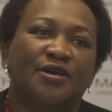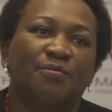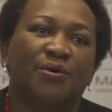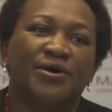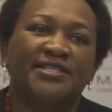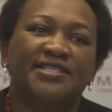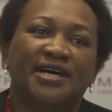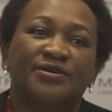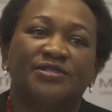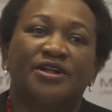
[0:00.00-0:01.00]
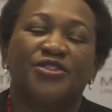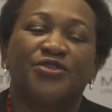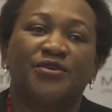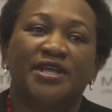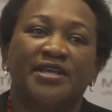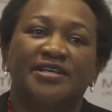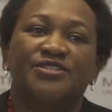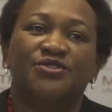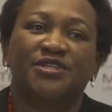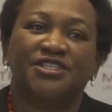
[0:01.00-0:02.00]
point out three
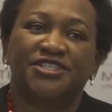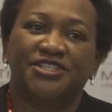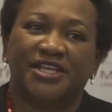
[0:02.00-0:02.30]
strategic